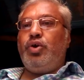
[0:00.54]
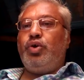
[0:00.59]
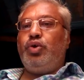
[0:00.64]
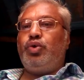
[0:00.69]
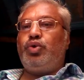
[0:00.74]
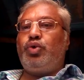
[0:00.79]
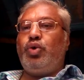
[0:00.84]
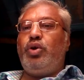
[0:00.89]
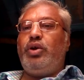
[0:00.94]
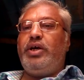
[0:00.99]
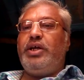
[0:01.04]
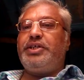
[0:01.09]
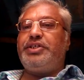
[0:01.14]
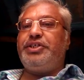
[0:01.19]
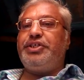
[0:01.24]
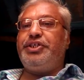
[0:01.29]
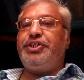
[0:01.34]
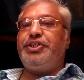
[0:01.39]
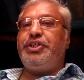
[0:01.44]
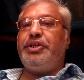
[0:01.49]
Solar
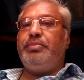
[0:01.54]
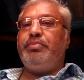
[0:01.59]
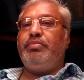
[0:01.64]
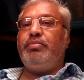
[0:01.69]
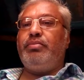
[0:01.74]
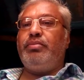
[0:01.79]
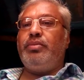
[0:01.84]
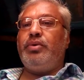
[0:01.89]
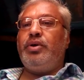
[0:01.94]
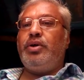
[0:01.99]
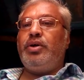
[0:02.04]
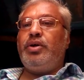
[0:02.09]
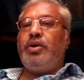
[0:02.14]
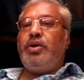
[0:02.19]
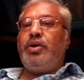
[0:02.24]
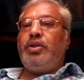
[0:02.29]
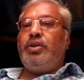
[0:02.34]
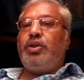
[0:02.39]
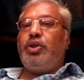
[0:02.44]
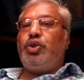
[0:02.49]
system.
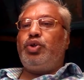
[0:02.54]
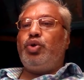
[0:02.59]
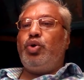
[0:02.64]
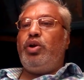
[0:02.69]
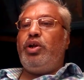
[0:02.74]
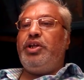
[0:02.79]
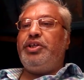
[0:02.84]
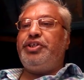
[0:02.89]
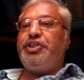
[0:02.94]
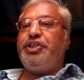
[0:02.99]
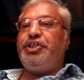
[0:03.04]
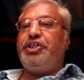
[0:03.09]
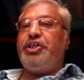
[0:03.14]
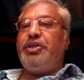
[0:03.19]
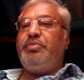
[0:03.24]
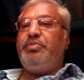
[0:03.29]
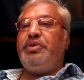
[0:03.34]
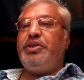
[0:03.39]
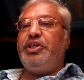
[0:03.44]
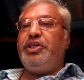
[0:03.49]
The solar
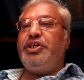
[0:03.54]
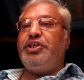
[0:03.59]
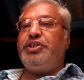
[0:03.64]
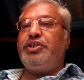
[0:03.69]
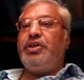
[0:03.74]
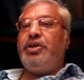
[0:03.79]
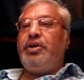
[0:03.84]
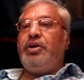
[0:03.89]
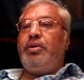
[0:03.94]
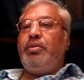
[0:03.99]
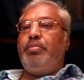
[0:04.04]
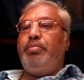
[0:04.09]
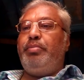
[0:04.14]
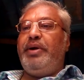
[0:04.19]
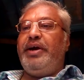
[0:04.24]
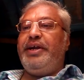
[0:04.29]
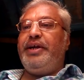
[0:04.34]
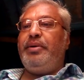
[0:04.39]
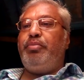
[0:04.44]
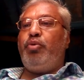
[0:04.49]
system is
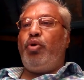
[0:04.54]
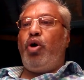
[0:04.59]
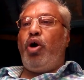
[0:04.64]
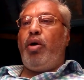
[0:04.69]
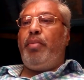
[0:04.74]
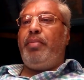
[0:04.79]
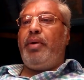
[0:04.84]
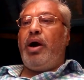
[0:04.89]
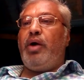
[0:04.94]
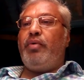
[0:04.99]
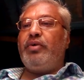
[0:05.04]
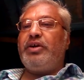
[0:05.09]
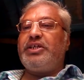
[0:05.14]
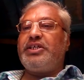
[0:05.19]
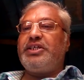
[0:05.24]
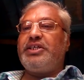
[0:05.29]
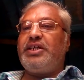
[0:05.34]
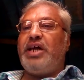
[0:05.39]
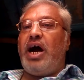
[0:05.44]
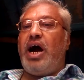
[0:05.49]
made up of our
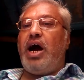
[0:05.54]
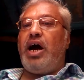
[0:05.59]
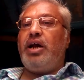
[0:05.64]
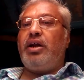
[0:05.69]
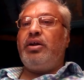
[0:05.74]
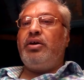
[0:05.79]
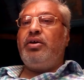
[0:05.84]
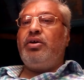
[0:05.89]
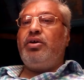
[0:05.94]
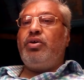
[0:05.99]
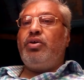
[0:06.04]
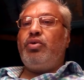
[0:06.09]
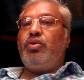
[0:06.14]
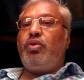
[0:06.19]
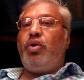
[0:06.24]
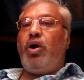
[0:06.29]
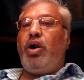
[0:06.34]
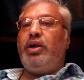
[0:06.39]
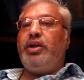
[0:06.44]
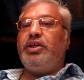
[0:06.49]
star
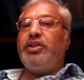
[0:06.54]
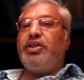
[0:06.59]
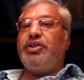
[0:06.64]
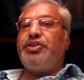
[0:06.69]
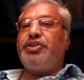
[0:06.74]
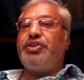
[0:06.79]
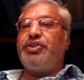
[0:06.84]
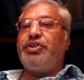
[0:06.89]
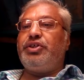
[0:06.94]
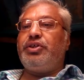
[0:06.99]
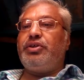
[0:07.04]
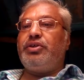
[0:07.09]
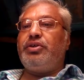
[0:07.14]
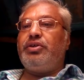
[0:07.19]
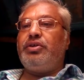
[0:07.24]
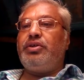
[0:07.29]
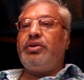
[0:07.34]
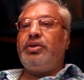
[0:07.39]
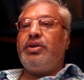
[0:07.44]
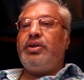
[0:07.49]
called the sun
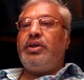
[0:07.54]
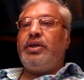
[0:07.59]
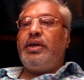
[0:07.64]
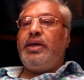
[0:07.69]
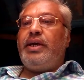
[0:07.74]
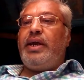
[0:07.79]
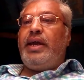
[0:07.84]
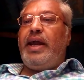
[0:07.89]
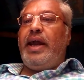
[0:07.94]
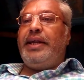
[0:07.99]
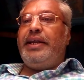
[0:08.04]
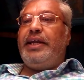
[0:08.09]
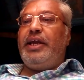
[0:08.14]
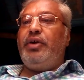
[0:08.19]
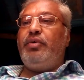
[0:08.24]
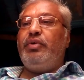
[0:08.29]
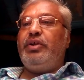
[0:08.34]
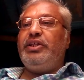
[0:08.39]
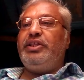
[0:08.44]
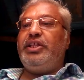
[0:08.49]
and
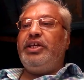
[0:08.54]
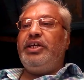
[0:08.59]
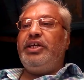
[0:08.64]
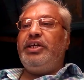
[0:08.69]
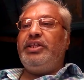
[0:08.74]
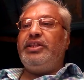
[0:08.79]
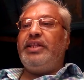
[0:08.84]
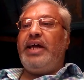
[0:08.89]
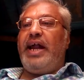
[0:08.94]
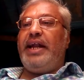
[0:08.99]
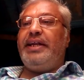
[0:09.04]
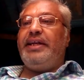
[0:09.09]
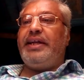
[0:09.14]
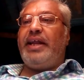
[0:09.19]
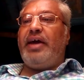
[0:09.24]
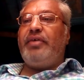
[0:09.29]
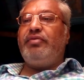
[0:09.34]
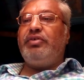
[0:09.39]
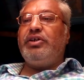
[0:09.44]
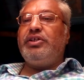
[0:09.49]
everything that
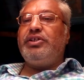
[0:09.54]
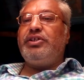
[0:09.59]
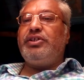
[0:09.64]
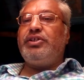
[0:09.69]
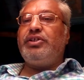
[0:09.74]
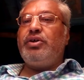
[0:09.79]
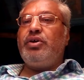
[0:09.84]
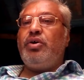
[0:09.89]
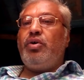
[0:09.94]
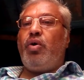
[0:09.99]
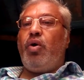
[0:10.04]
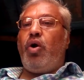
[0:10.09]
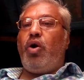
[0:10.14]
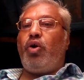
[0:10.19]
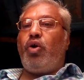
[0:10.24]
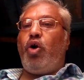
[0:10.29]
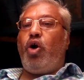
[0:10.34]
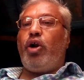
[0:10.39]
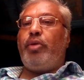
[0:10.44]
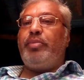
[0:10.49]
travels
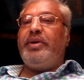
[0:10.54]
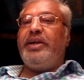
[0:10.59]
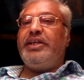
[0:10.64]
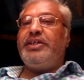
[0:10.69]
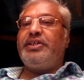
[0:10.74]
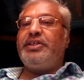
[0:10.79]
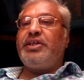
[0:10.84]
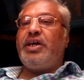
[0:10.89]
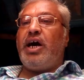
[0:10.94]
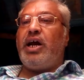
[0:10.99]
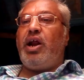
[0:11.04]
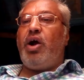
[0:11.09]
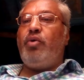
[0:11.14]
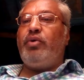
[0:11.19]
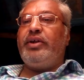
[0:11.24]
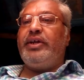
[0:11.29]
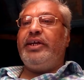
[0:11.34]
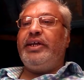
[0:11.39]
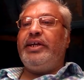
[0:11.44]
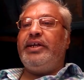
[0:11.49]
or orbits
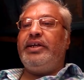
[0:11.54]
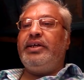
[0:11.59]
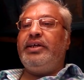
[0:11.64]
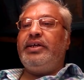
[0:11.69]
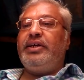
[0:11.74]
around it.